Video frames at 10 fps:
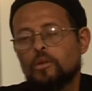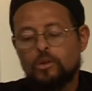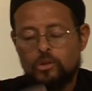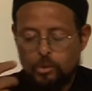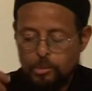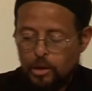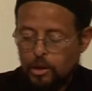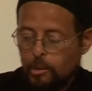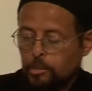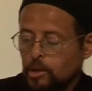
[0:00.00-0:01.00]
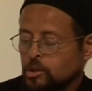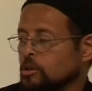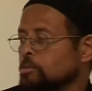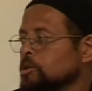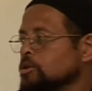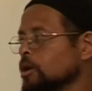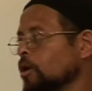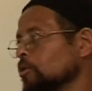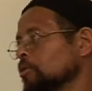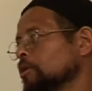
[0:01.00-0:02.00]
So may Allah bless it to be
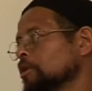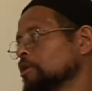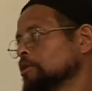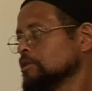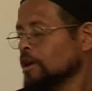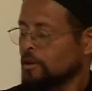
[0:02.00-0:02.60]
so. Ya